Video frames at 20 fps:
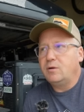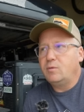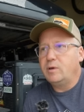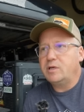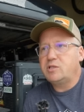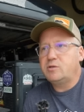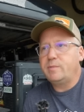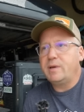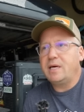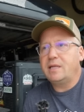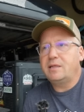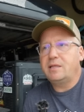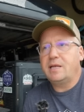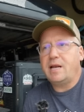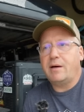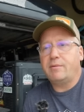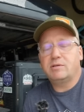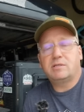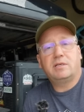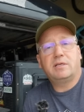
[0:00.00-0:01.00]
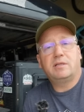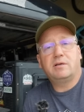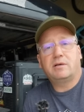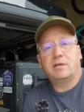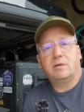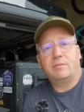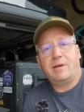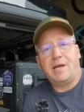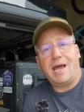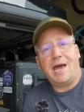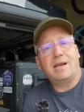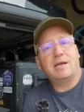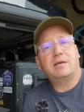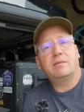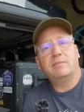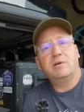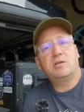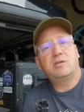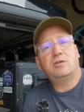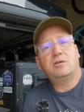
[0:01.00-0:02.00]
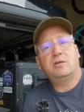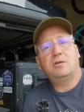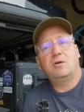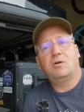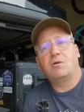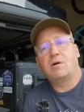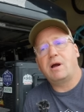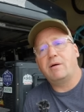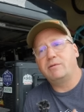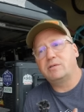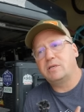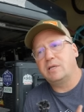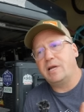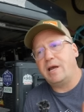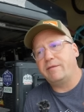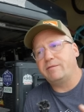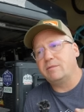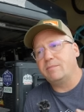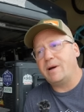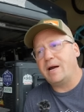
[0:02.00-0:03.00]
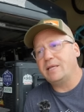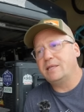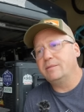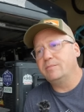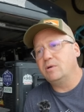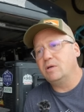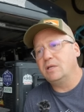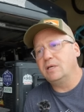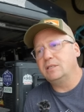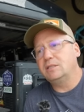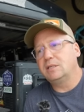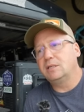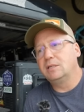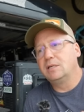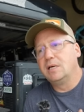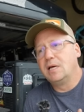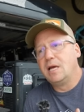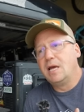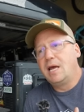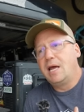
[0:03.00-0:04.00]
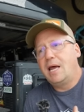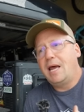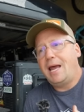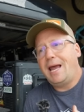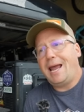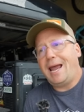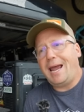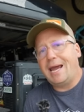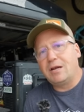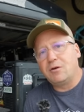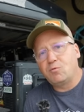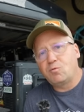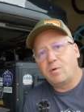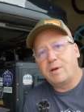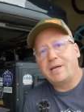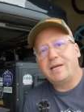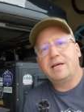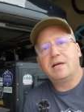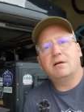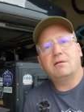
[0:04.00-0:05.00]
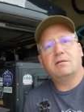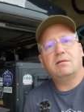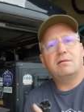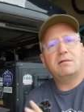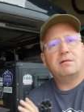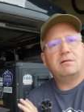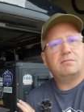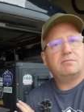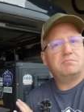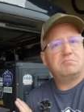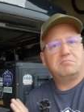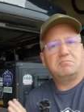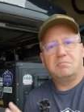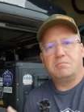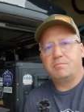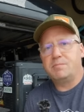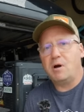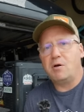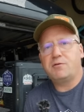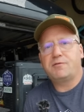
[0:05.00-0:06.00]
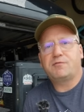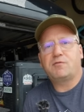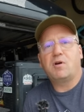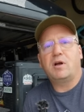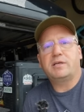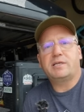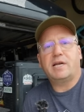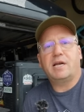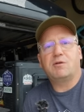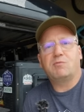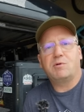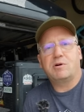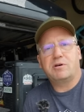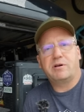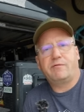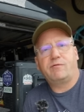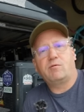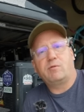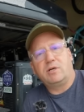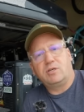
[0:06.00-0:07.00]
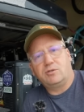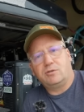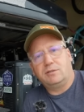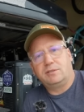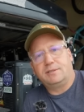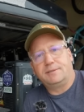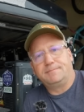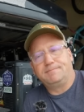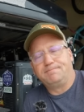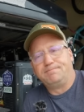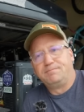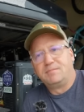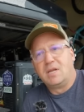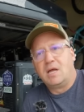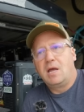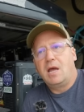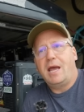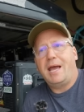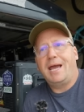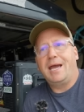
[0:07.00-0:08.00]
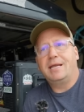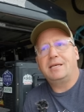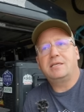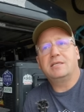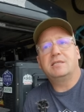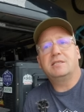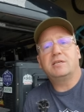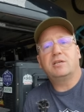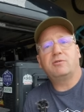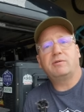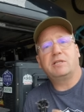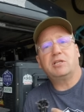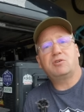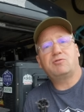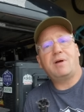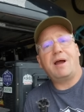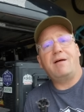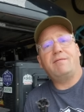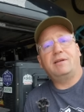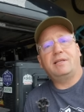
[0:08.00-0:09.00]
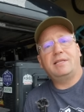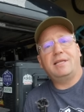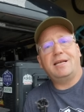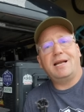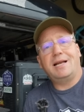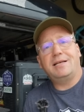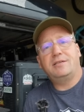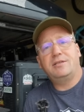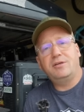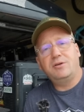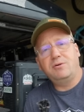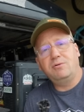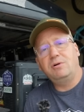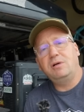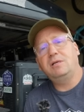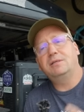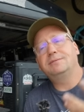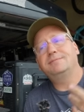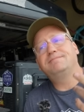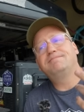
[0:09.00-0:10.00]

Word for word: which meant that I was either going to be out of commission or I was going to have to bite the bullet and re-gear both front and rear differentials. And considering the traveling that I do,